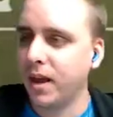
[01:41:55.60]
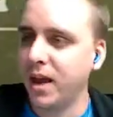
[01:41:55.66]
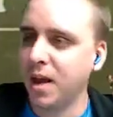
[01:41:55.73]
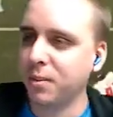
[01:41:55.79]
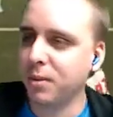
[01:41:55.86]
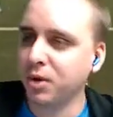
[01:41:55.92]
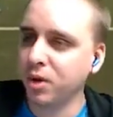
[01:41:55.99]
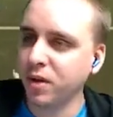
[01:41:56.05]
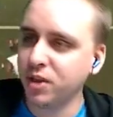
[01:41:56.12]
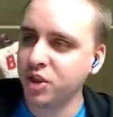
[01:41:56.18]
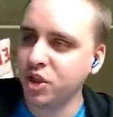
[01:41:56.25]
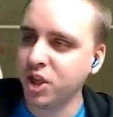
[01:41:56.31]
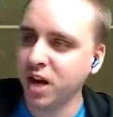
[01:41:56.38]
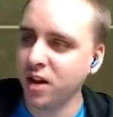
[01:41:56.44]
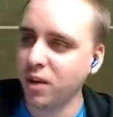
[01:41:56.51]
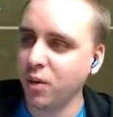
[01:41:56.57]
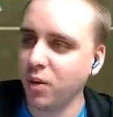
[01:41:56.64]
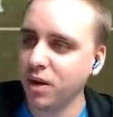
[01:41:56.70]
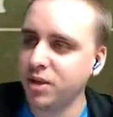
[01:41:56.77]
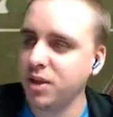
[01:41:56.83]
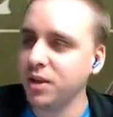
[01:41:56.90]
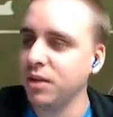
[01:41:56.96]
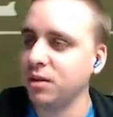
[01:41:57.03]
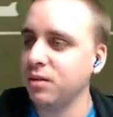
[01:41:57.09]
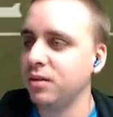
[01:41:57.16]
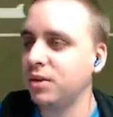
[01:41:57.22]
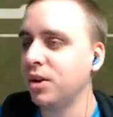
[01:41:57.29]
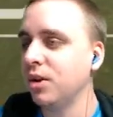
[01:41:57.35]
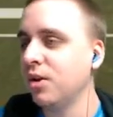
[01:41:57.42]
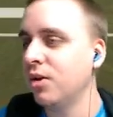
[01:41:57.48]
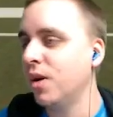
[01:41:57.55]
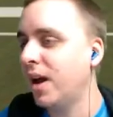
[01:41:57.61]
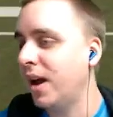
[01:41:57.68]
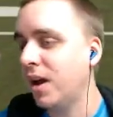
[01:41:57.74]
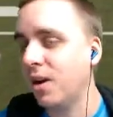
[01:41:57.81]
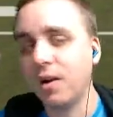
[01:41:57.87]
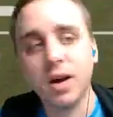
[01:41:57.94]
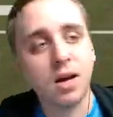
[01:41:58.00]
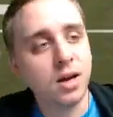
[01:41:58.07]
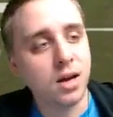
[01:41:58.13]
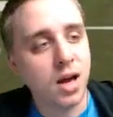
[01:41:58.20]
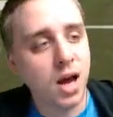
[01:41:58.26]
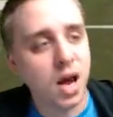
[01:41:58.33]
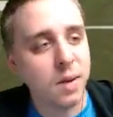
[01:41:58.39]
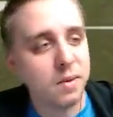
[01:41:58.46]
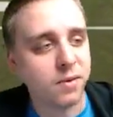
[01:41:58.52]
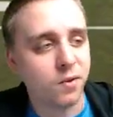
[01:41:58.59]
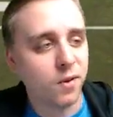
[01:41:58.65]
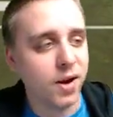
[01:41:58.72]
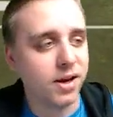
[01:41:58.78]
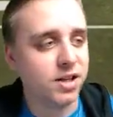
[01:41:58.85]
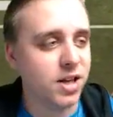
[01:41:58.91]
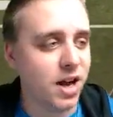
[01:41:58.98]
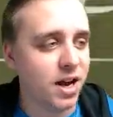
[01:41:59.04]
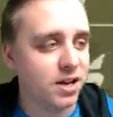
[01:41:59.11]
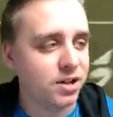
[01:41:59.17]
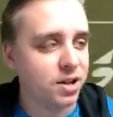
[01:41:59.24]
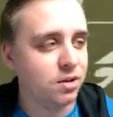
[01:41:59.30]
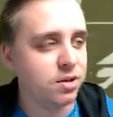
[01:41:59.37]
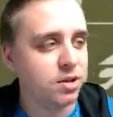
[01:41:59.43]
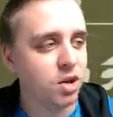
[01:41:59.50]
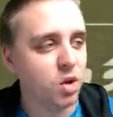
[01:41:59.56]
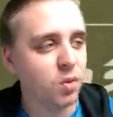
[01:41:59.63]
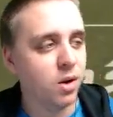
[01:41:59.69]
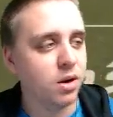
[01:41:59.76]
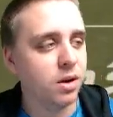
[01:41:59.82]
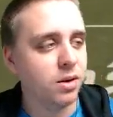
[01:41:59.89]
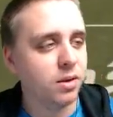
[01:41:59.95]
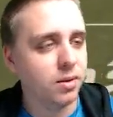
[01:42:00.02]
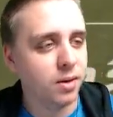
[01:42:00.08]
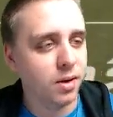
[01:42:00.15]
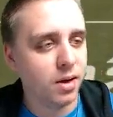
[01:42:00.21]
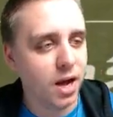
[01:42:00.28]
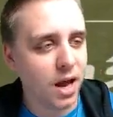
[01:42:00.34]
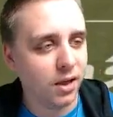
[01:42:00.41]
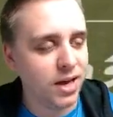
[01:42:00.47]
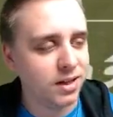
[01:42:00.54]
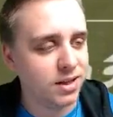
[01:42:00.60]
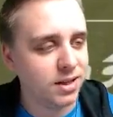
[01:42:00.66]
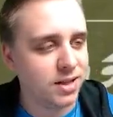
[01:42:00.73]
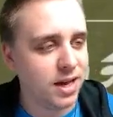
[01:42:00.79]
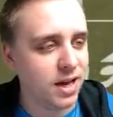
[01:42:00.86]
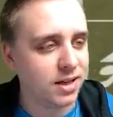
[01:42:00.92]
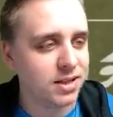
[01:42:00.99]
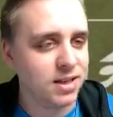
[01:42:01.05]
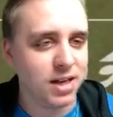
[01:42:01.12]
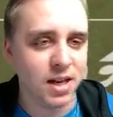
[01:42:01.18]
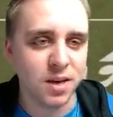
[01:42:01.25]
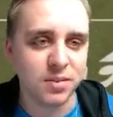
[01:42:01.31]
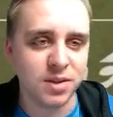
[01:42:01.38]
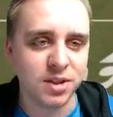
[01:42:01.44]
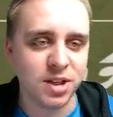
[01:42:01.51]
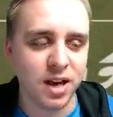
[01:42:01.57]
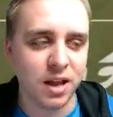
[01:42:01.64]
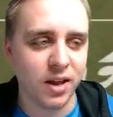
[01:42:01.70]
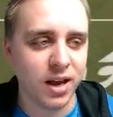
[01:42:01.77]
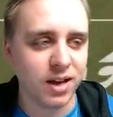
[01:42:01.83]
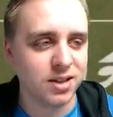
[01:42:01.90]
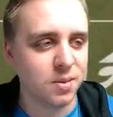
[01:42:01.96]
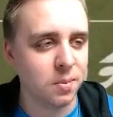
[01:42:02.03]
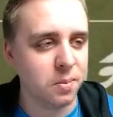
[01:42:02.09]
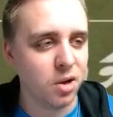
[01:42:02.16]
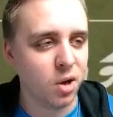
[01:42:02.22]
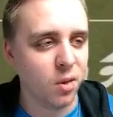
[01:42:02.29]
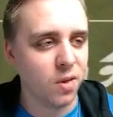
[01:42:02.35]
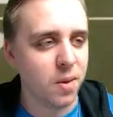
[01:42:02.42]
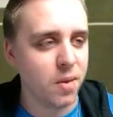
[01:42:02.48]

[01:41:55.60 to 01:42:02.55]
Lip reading: Hey, I'm new to this channel. What do you do? Eric, I'm a franchise YouTuber. I like to take teams and I like to build